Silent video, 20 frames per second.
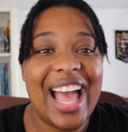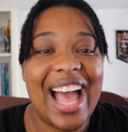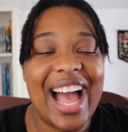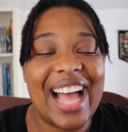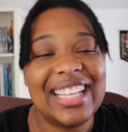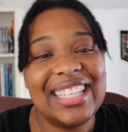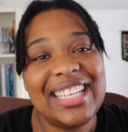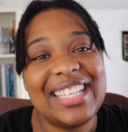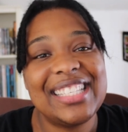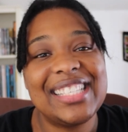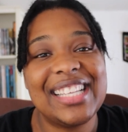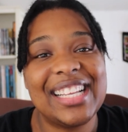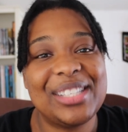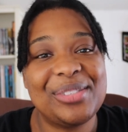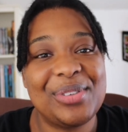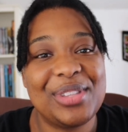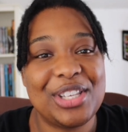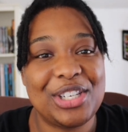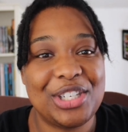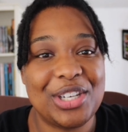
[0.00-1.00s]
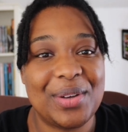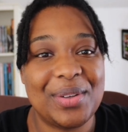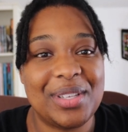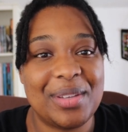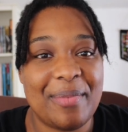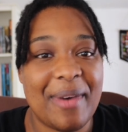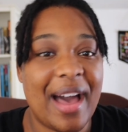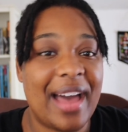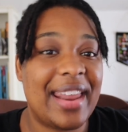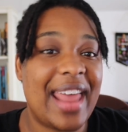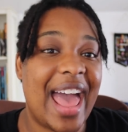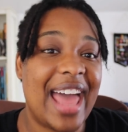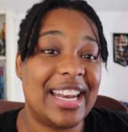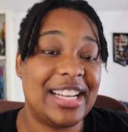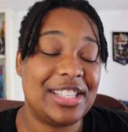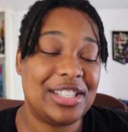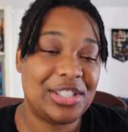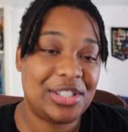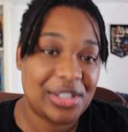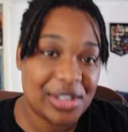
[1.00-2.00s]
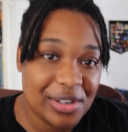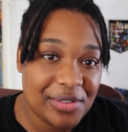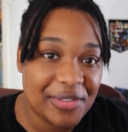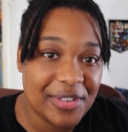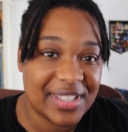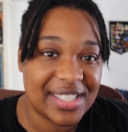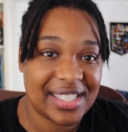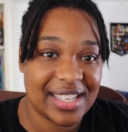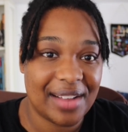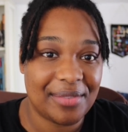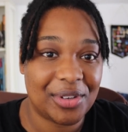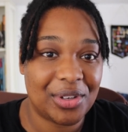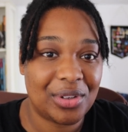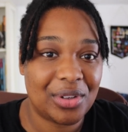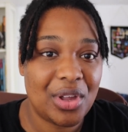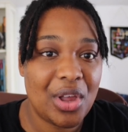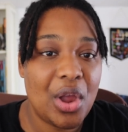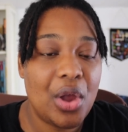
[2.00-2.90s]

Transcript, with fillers: At least that's what the show is about at its surface level.